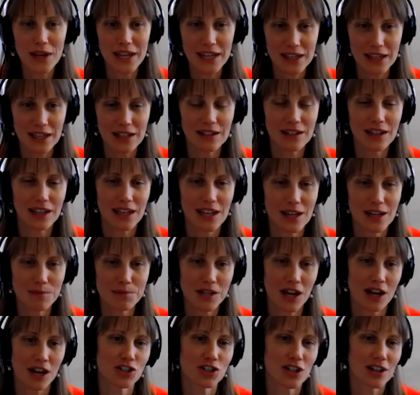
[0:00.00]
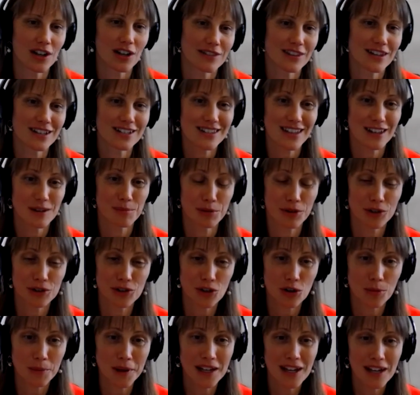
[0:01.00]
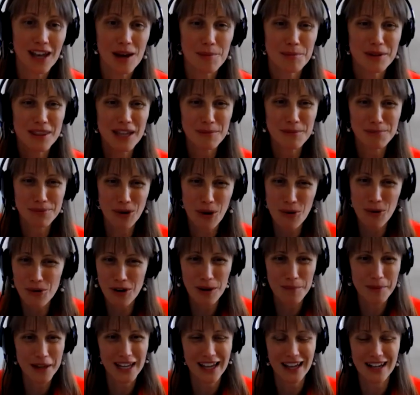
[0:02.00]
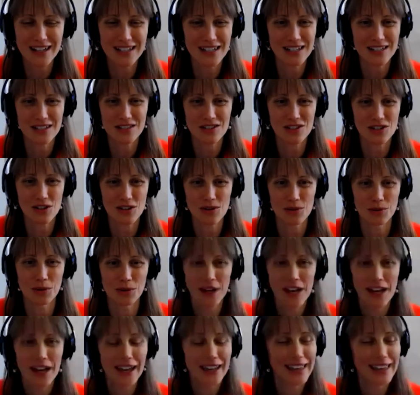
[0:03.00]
we can keep touching on things like procurement, but then programming ideas too.